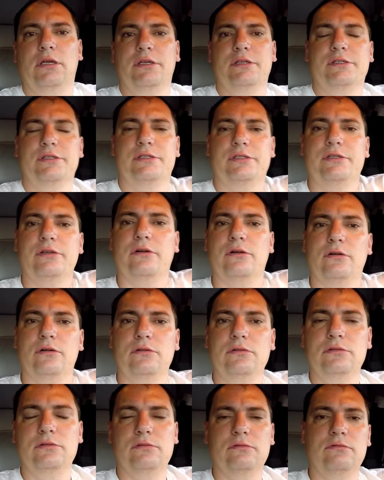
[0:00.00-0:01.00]

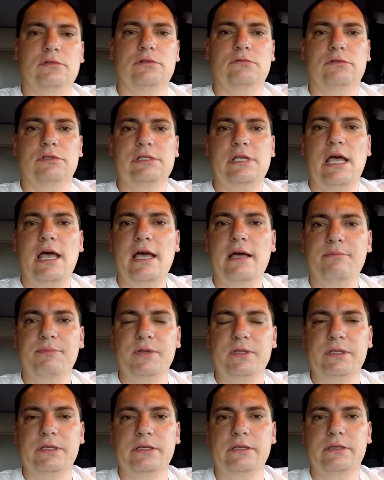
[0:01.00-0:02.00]
So what was
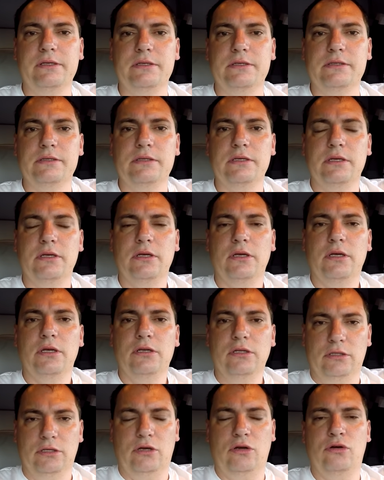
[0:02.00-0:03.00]
happening is
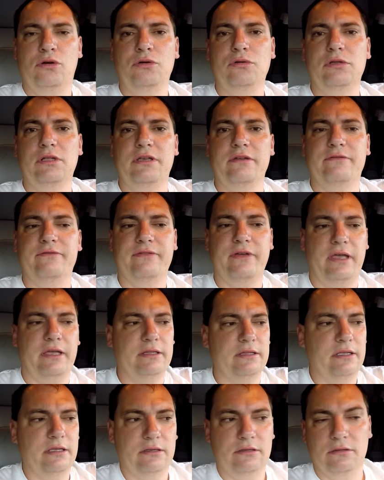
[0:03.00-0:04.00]
the cooling
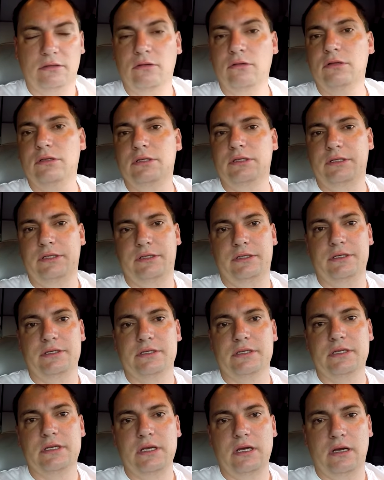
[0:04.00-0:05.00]
fan that an
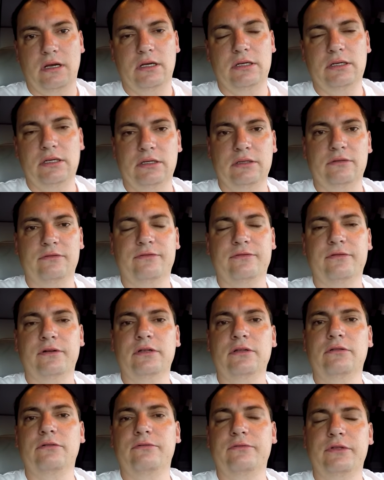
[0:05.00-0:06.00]
alternator's got on the
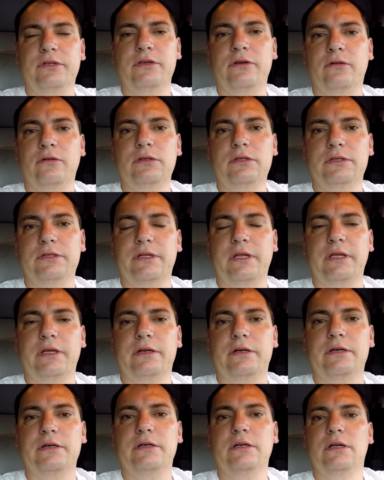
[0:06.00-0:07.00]
front of the
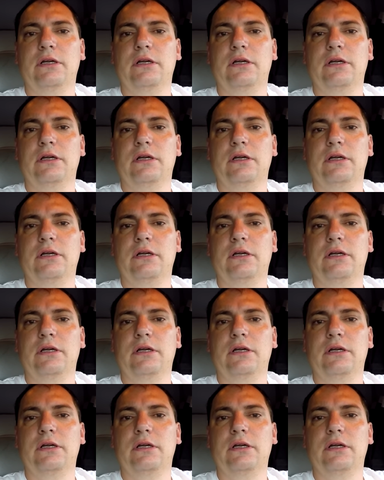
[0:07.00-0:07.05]
alternator